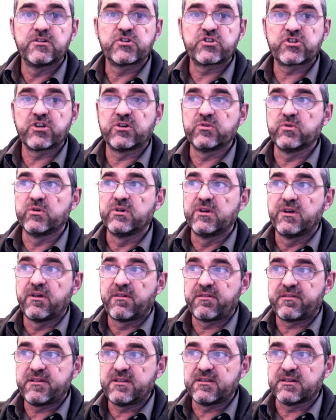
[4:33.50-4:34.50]
So
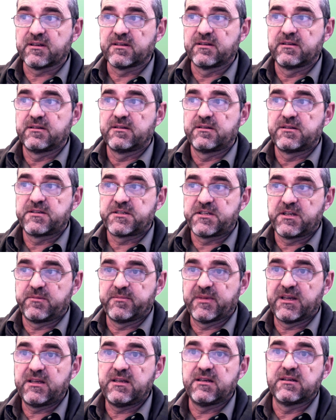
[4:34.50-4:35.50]
theta,
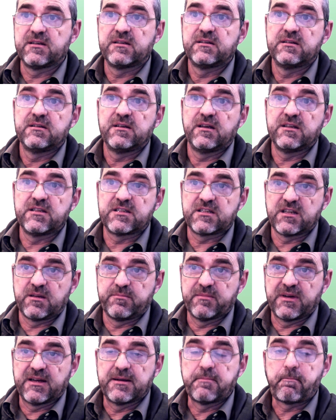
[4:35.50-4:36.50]
sigma E, and
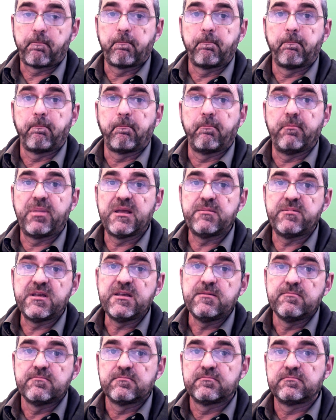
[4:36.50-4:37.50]
sigma
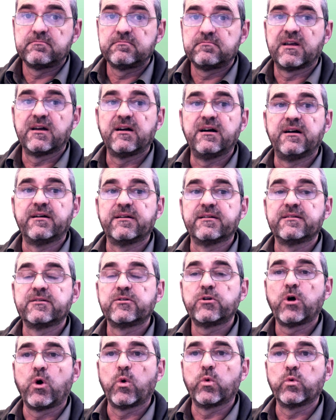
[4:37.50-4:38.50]
BB are
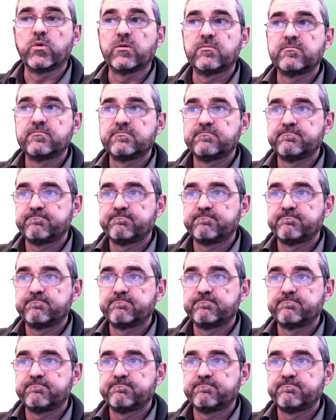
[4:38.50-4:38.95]
known.